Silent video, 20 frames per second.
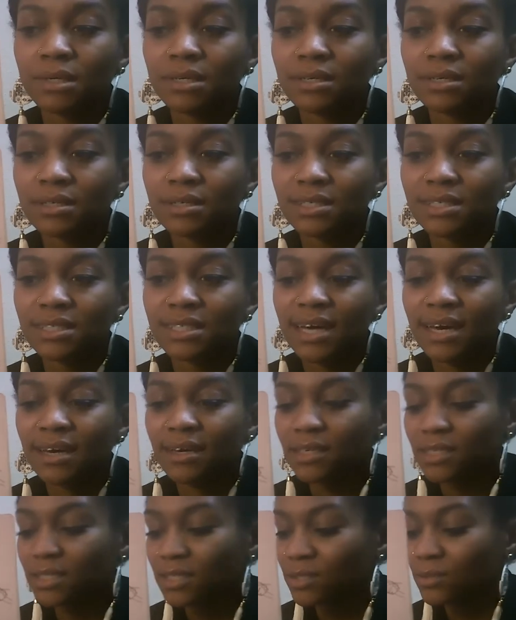because
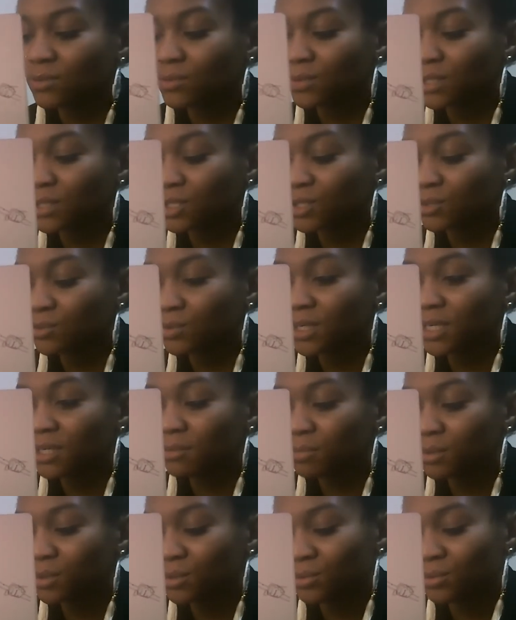that is going to
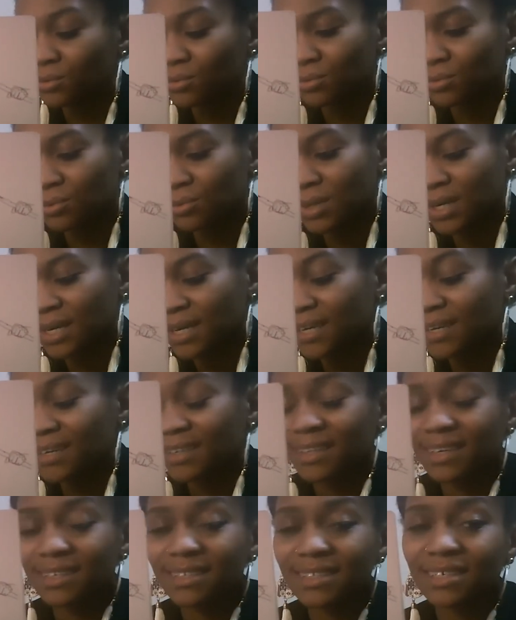keep you
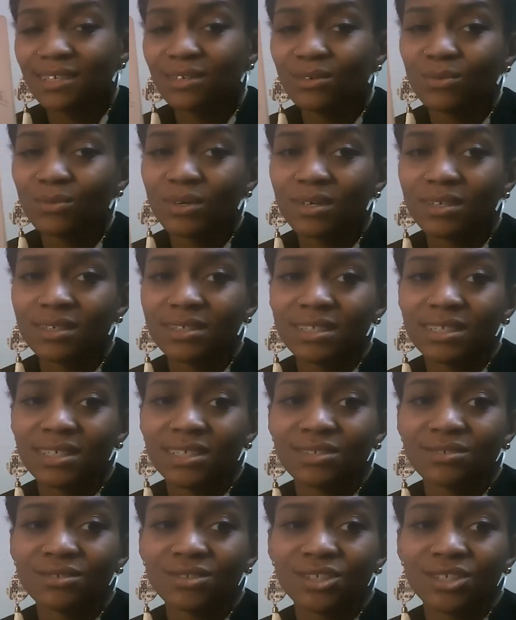in that Ten of Wands
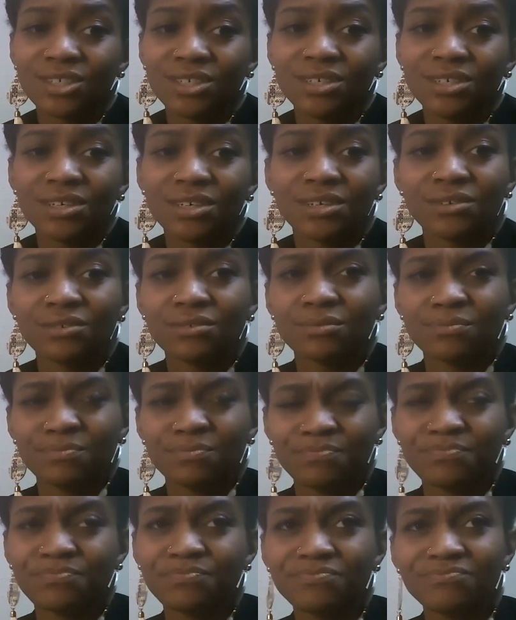energy of
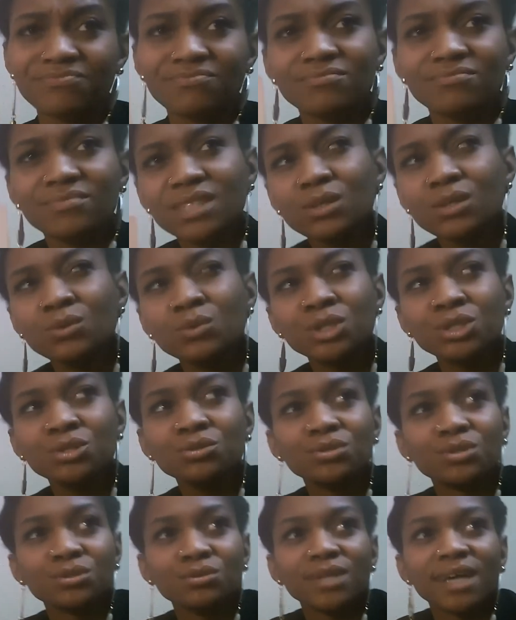when
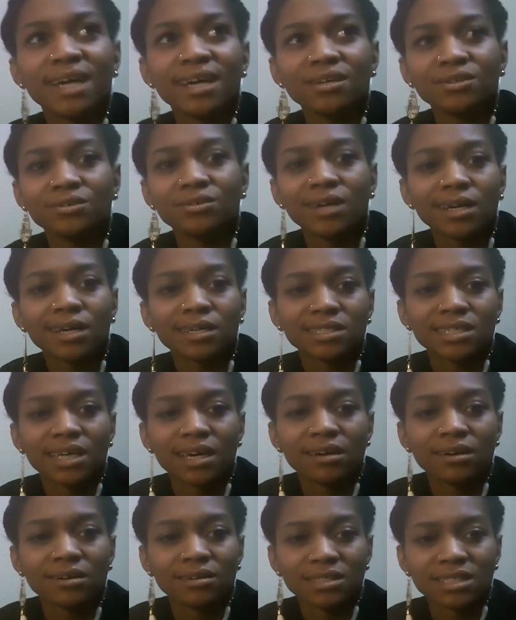you do that, you kind of
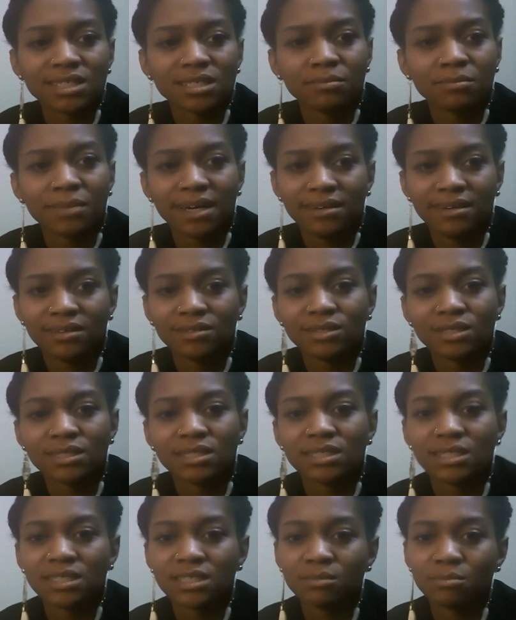take on somebody
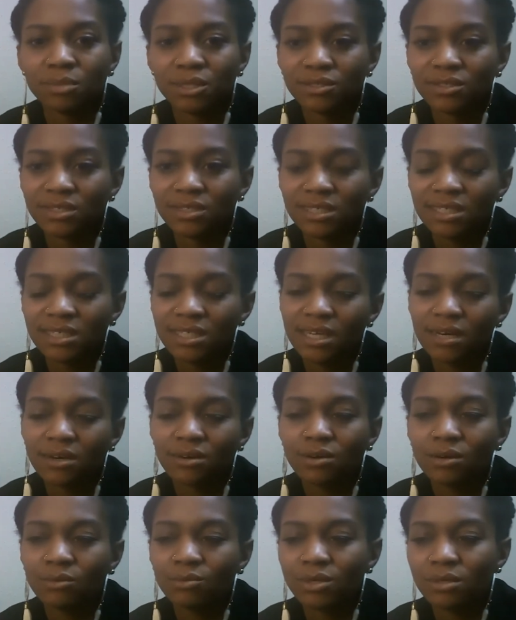else's experience. Like,
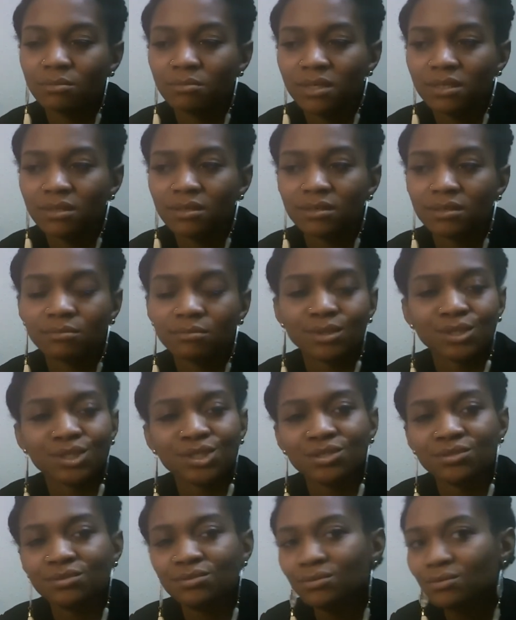oh, I want to be there,
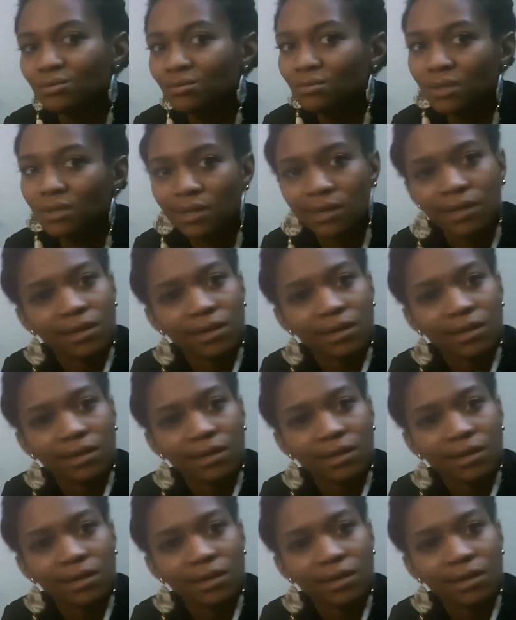but you